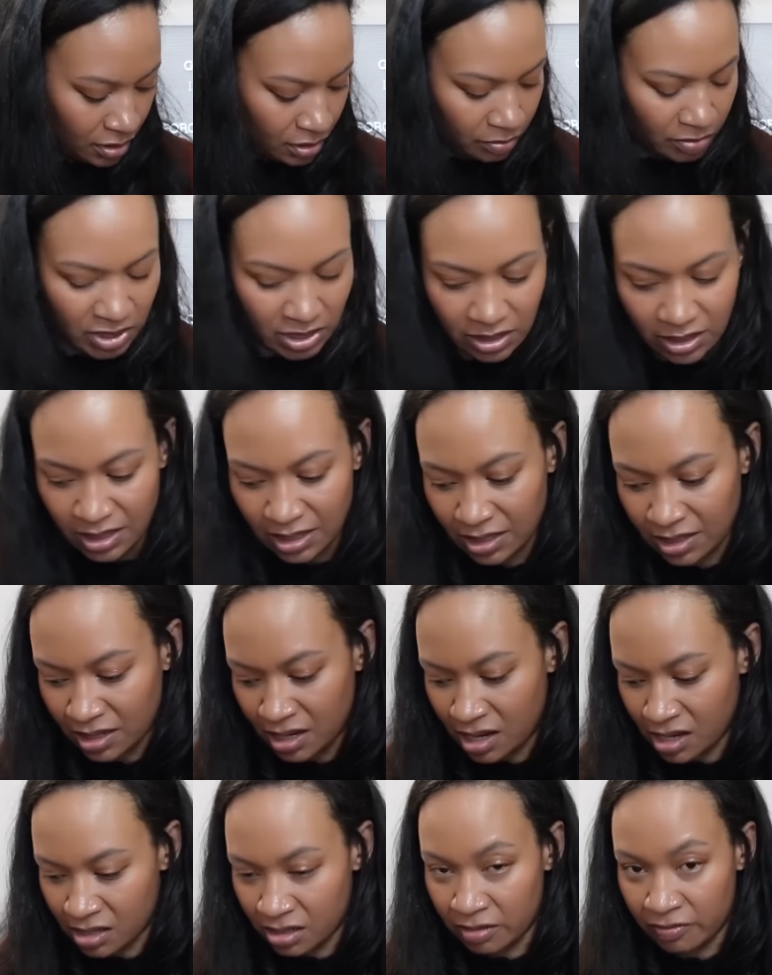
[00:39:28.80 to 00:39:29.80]
but this is
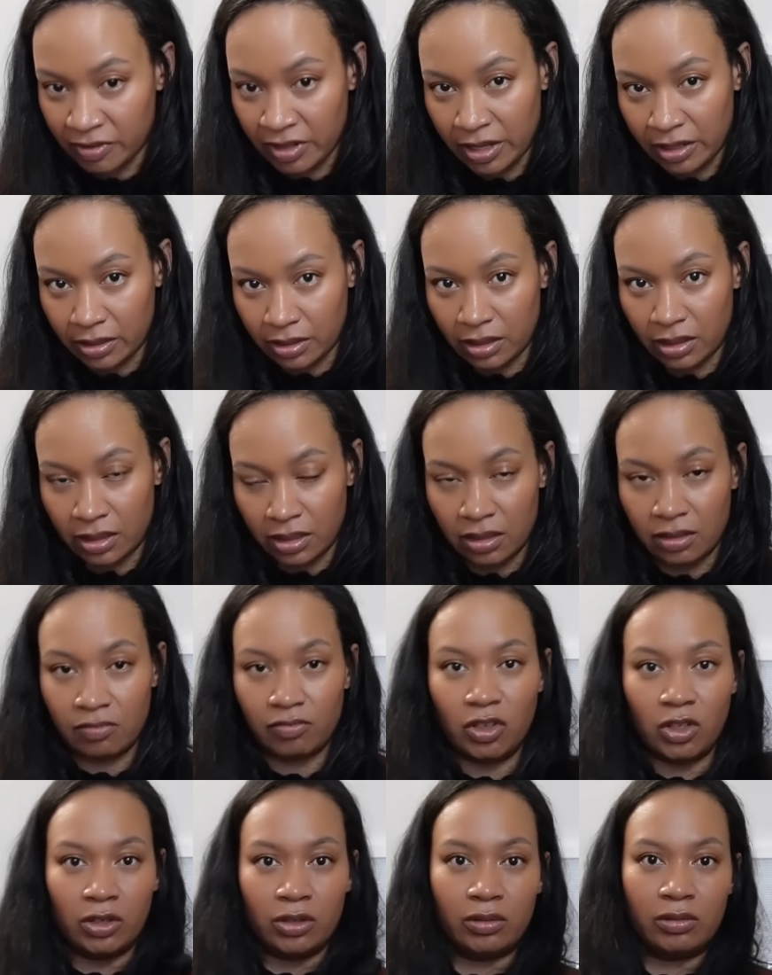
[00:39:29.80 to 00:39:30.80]
kind of like a,
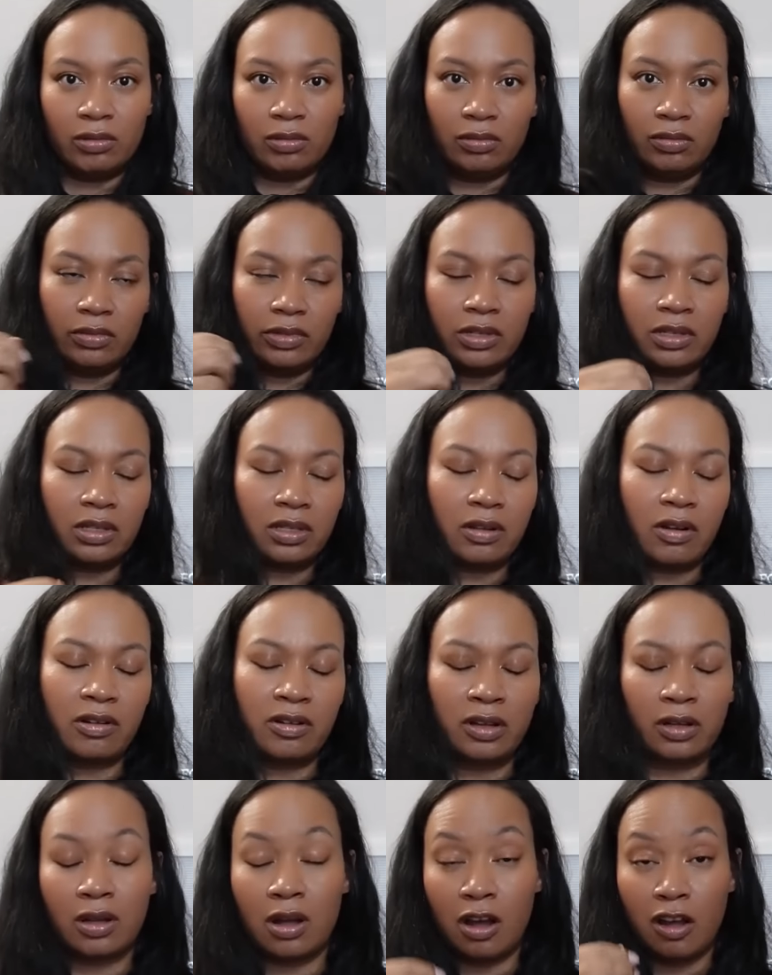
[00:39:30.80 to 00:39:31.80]
a
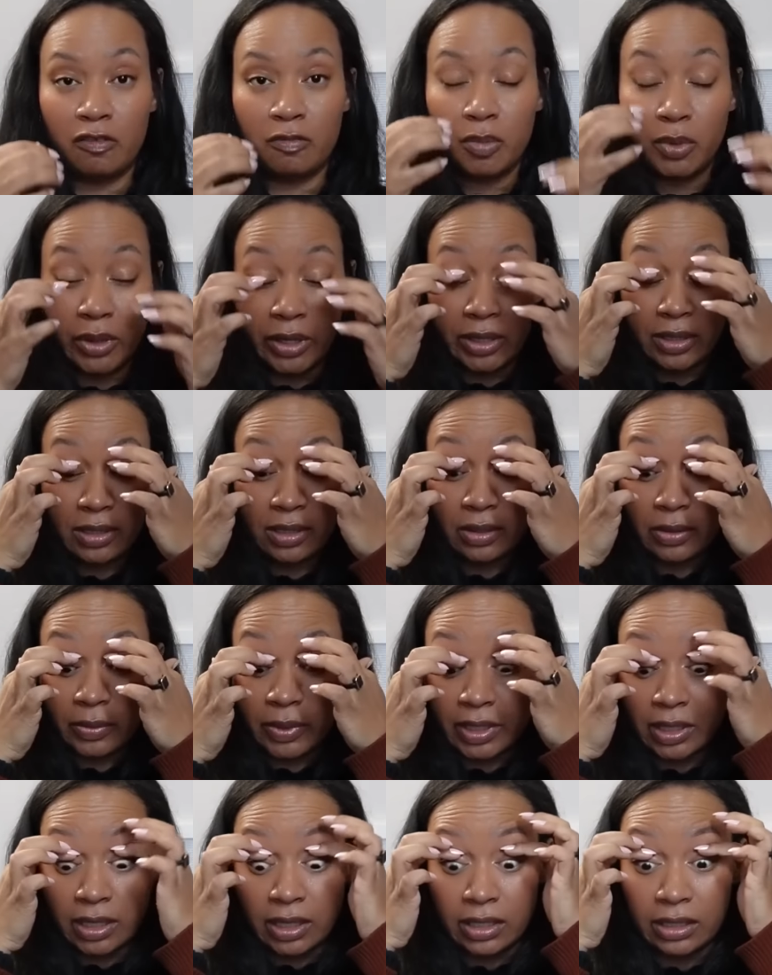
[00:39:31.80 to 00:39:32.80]
starting off point. So
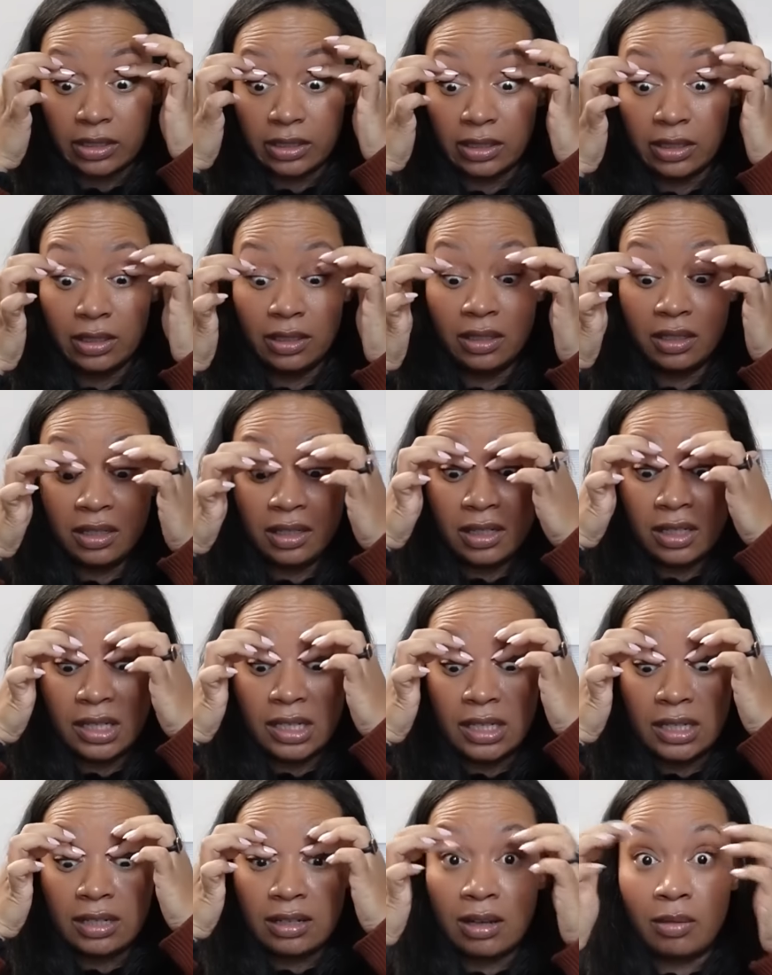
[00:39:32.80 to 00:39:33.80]
when I
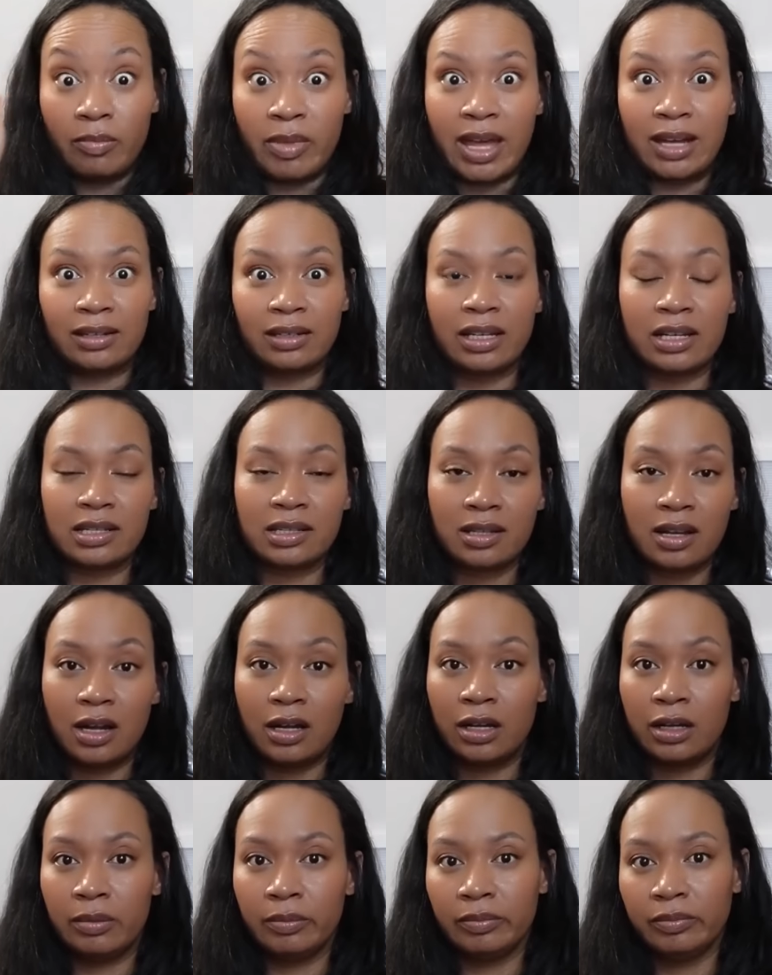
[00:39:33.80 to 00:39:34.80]
come back next
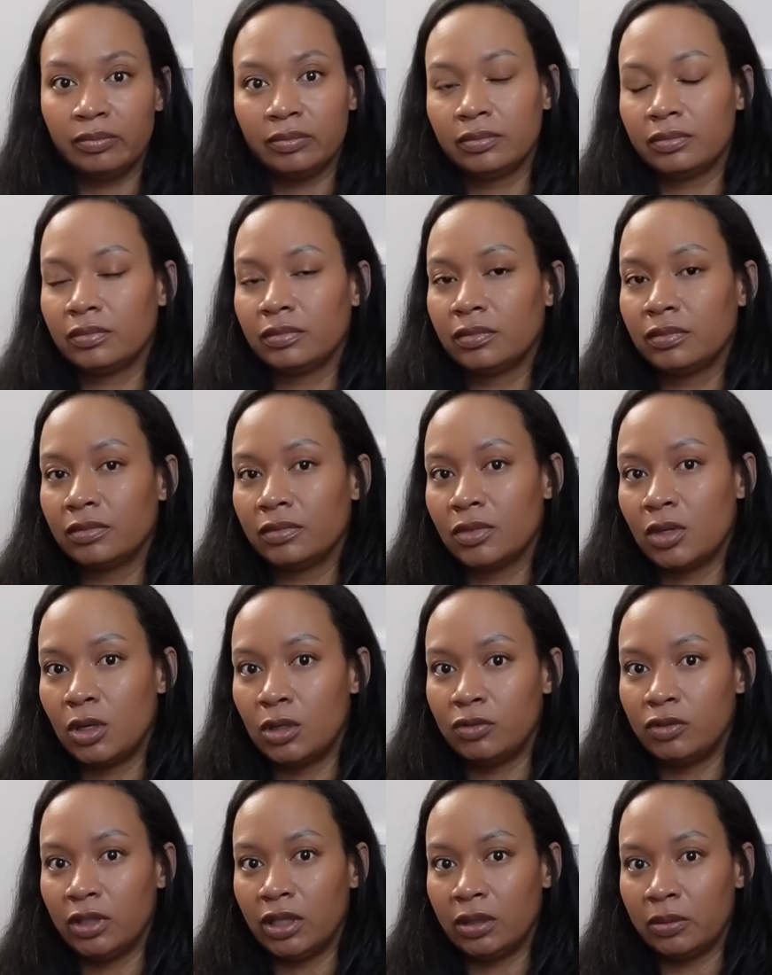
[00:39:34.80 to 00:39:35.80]
time,
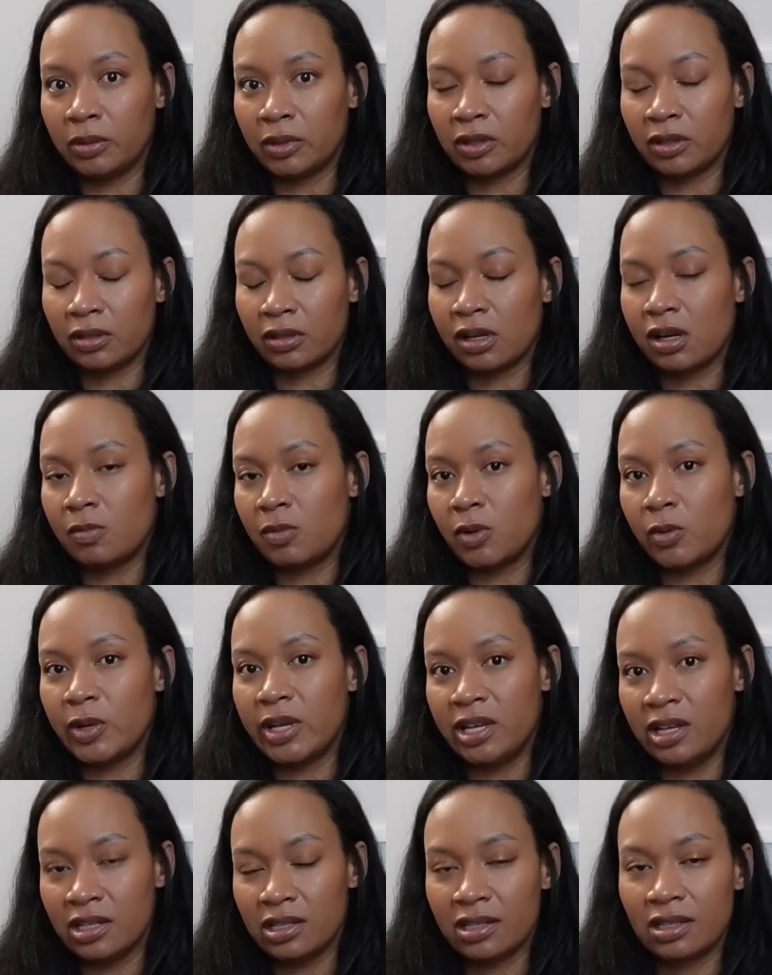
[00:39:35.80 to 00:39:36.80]
hopefully within a couple
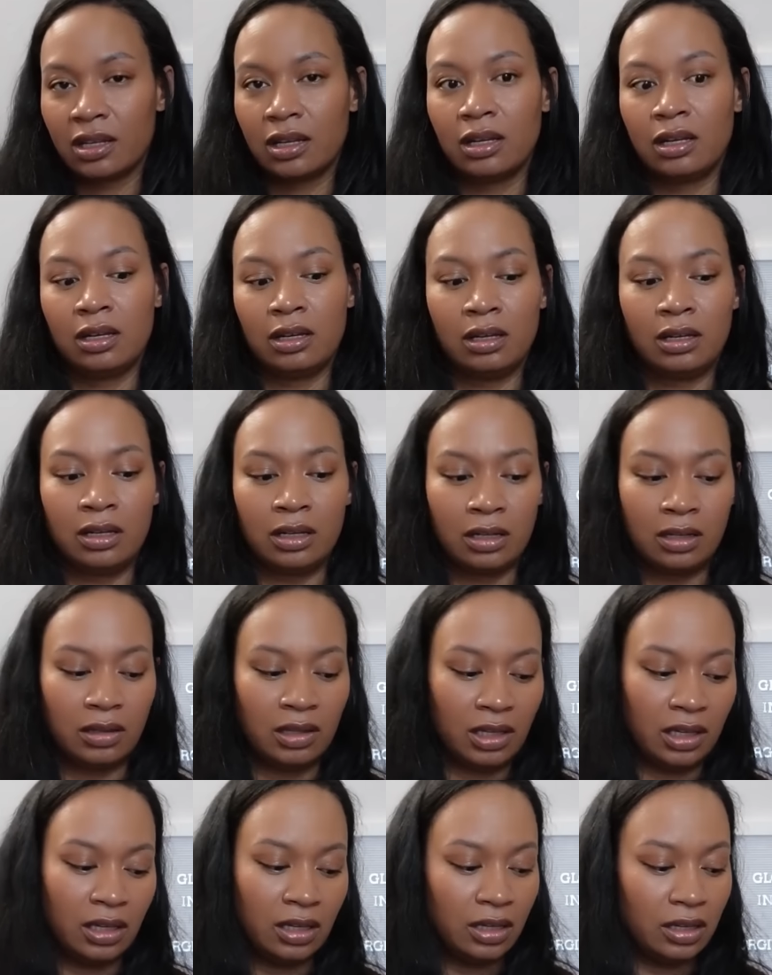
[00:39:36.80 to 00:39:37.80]
weeks,
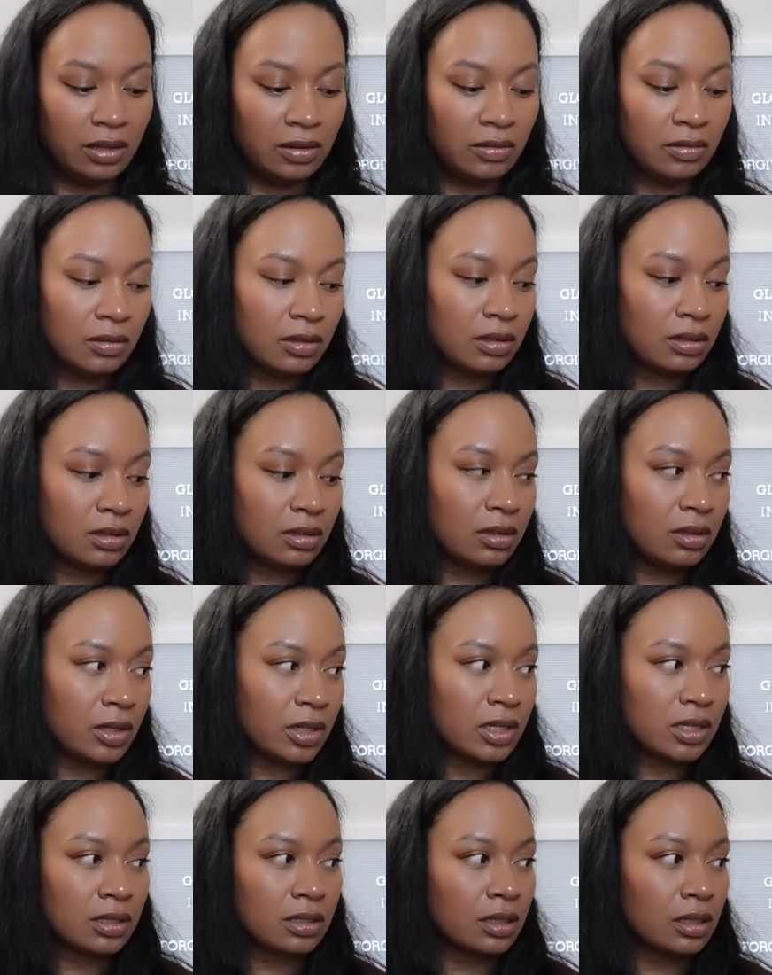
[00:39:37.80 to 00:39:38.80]
then you
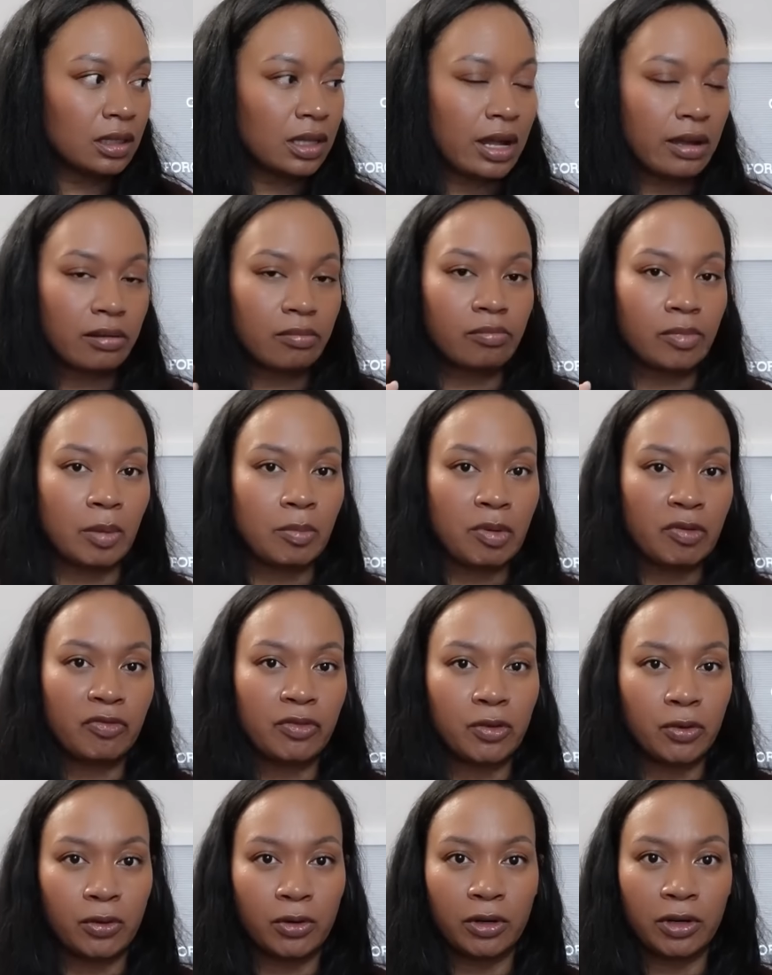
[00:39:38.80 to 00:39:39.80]
could see like my
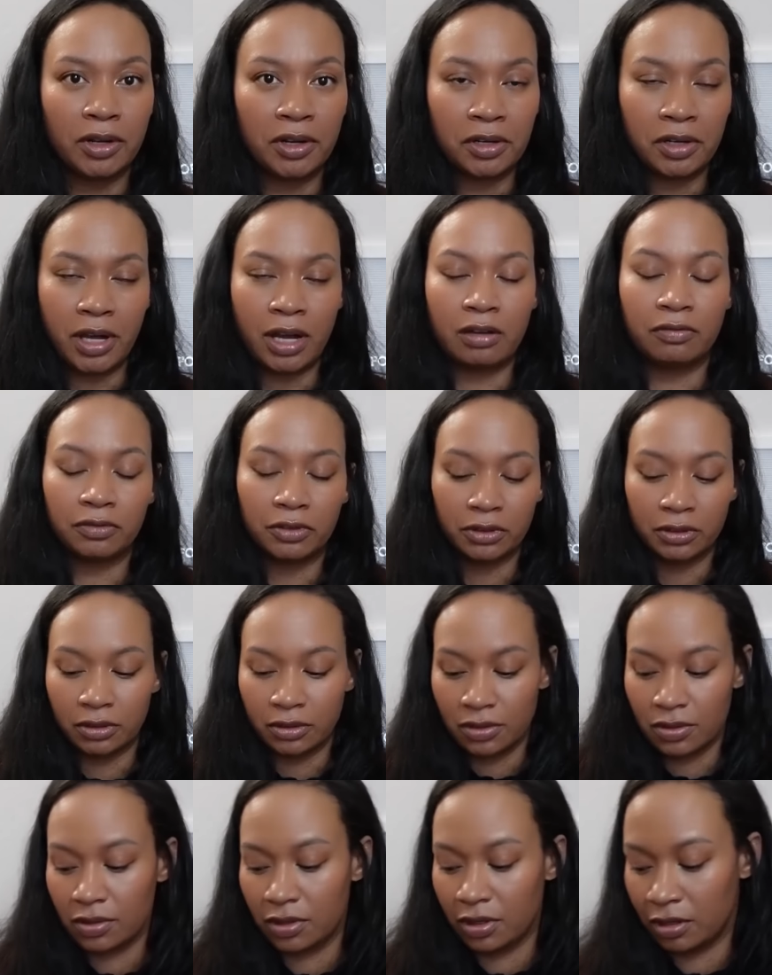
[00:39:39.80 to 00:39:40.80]
before and
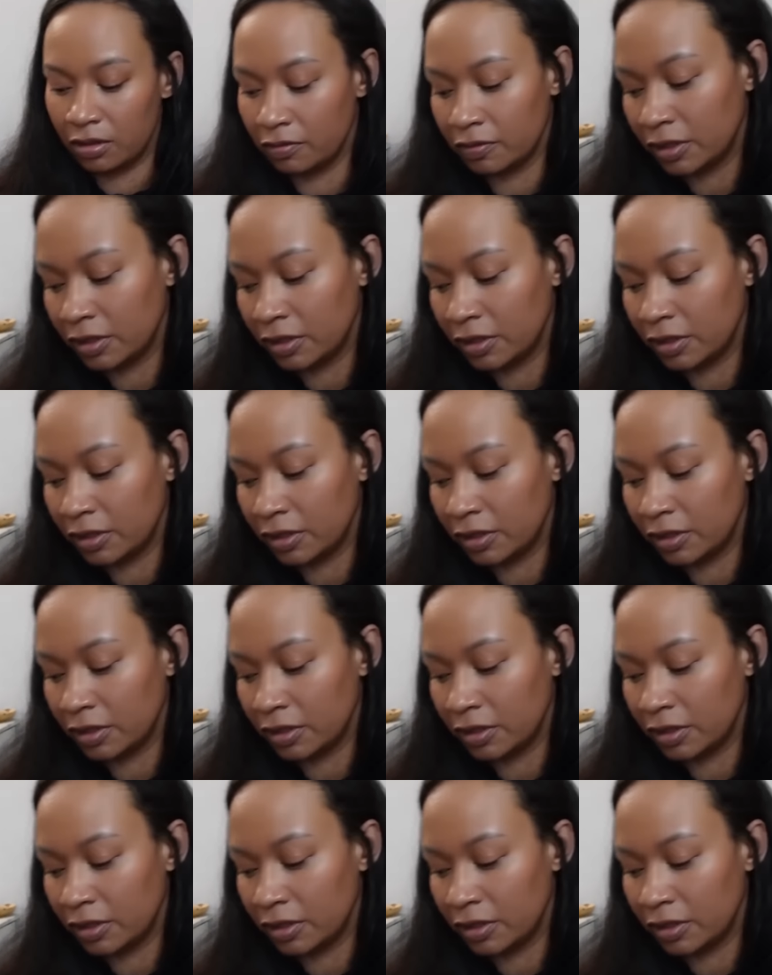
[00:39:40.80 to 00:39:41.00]
afters of